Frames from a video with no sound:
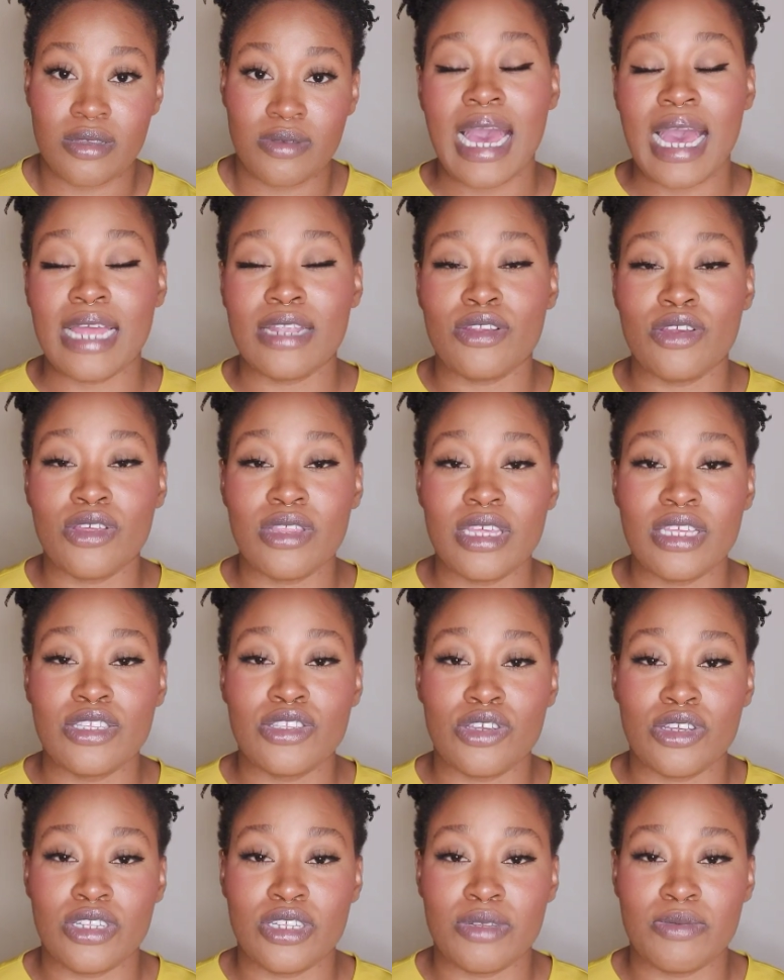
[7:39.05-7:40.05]
I know there's
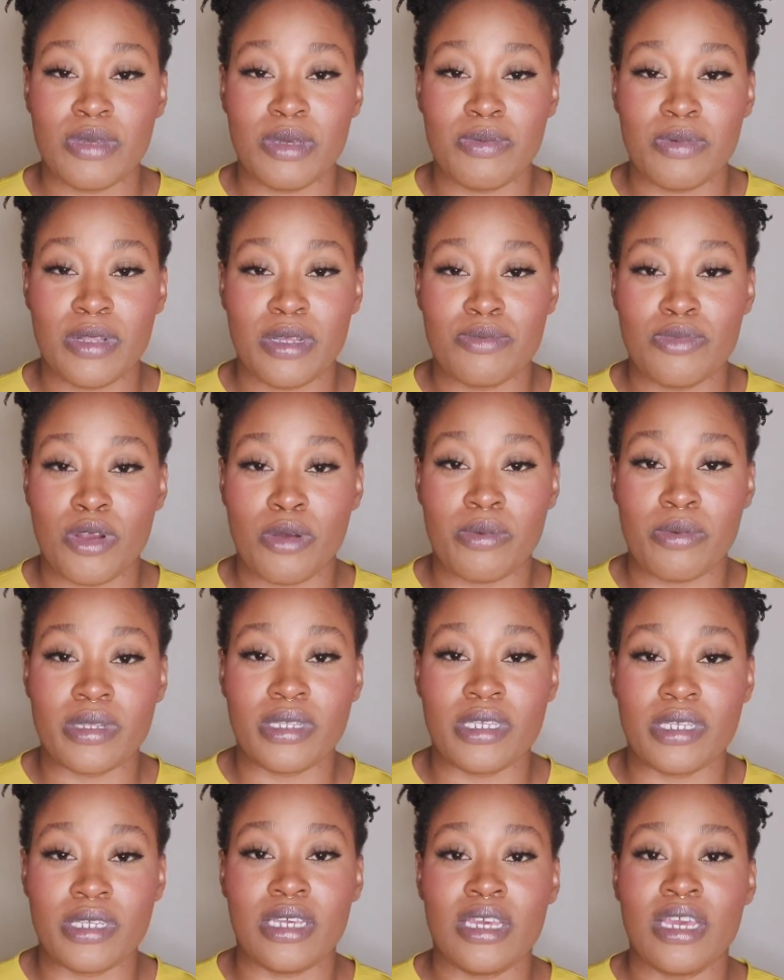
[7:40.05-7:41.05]
certain people in
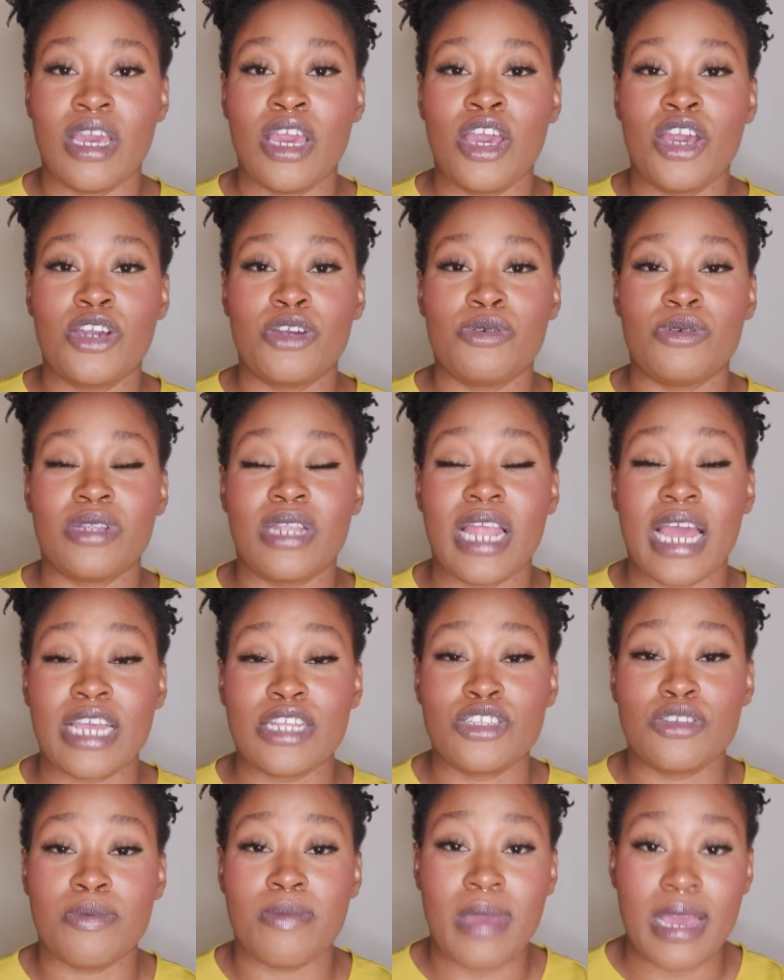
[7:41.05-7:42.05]
property who would
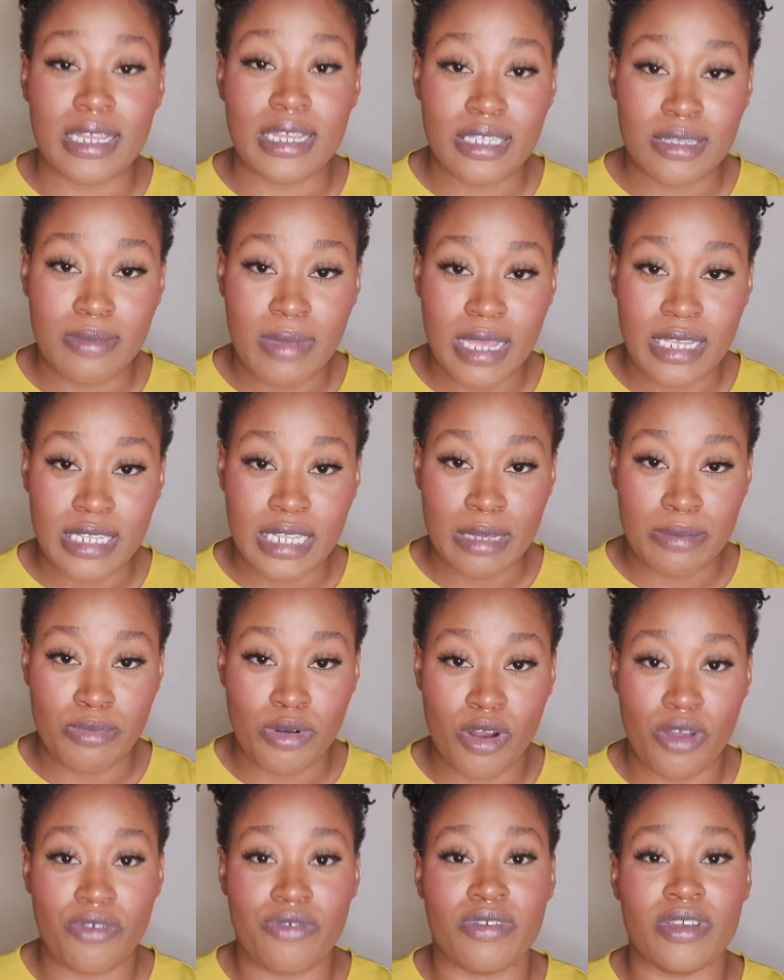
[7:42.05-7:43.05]
like to maximize their
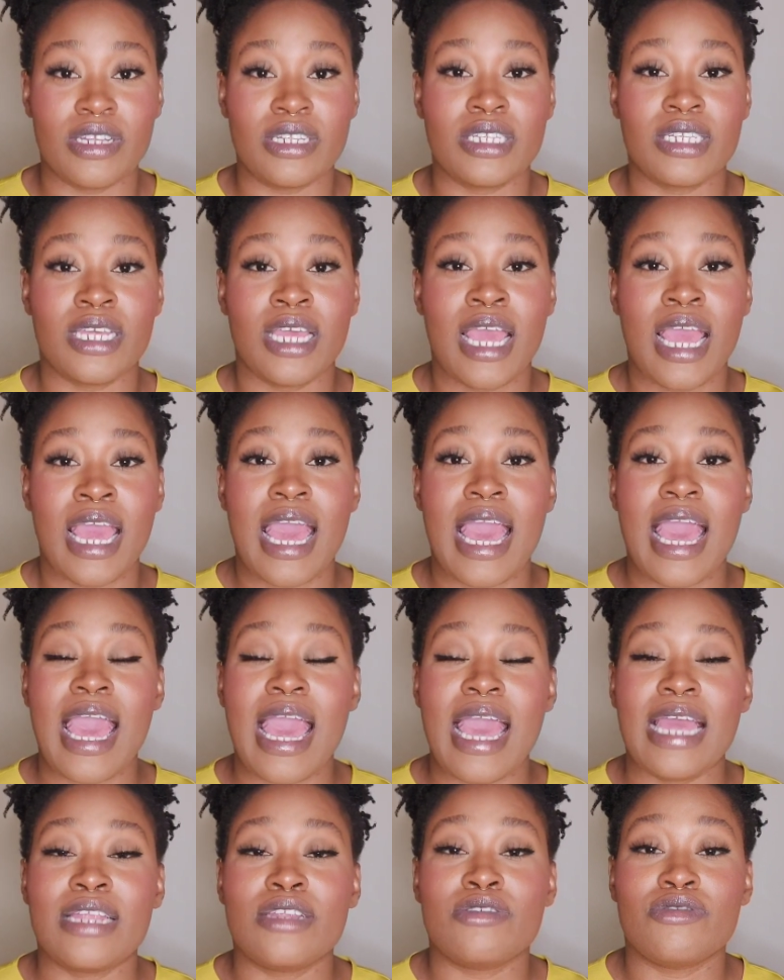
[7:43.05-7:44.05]
profit
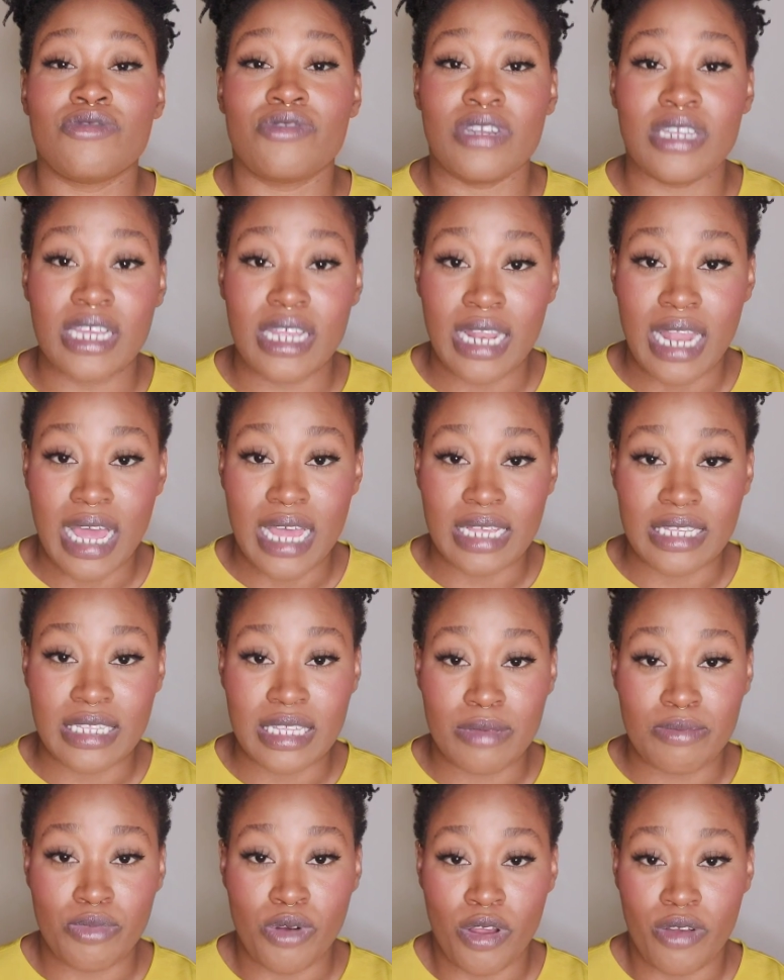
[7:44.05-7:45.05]
and realize
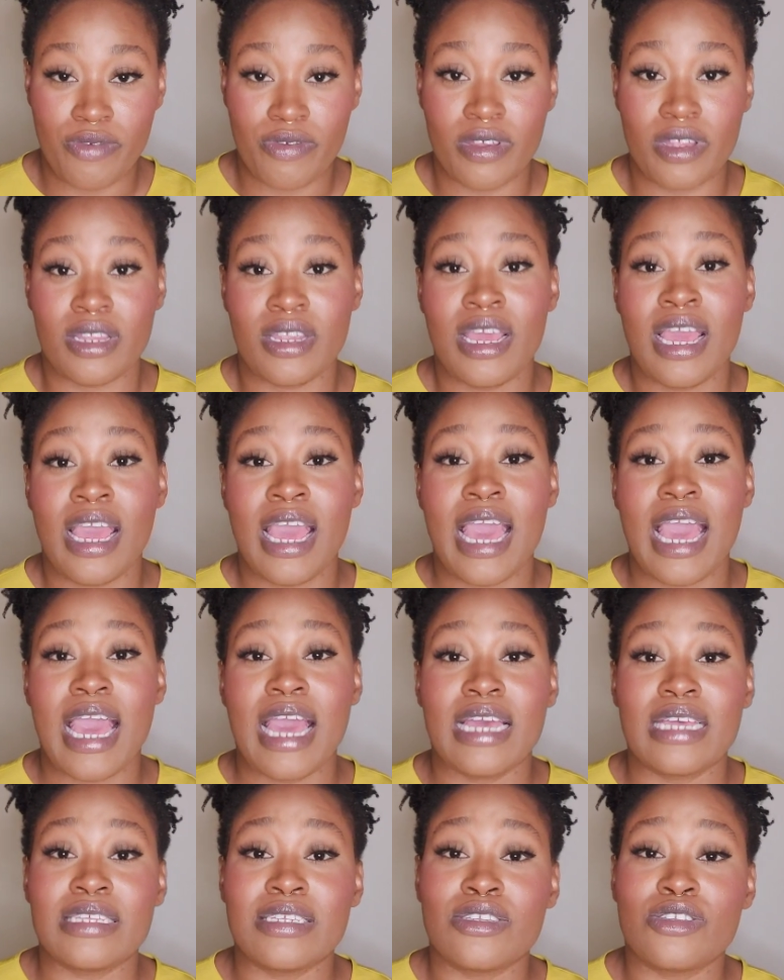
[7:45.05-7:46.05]
their profit
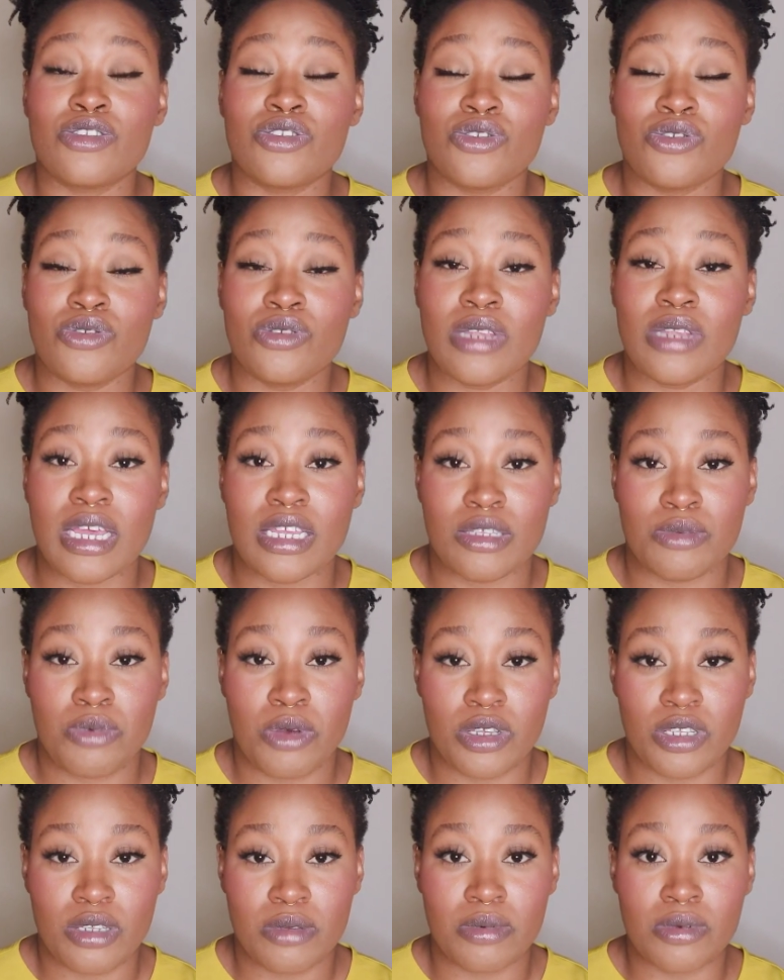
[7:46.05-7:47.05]
as soon as
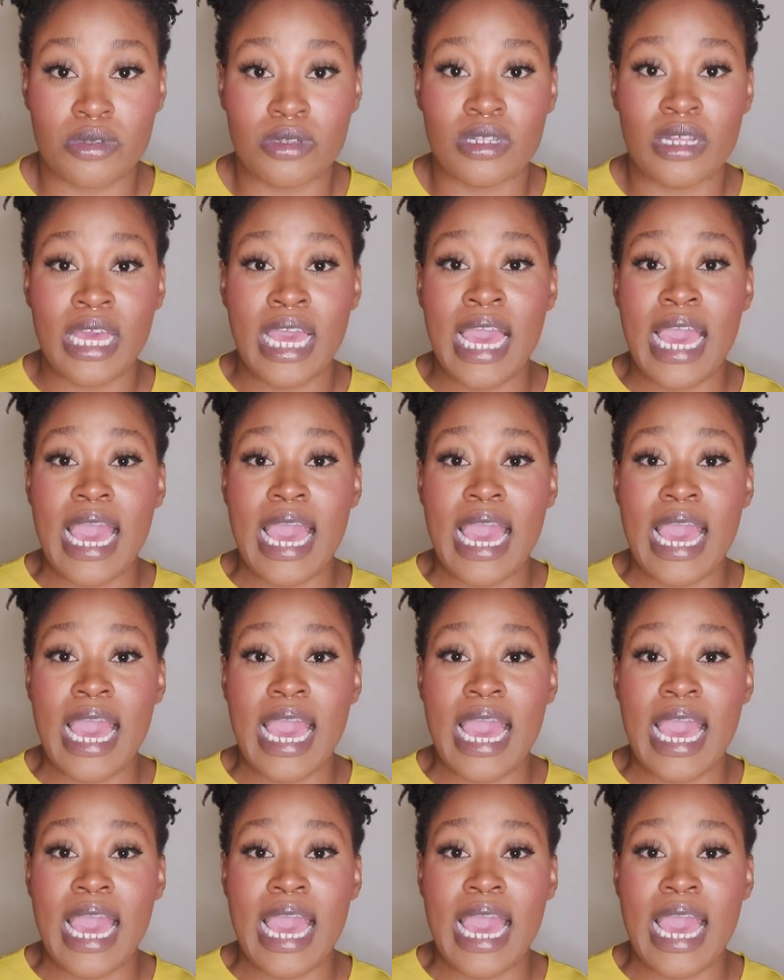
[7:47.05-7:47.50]
possible,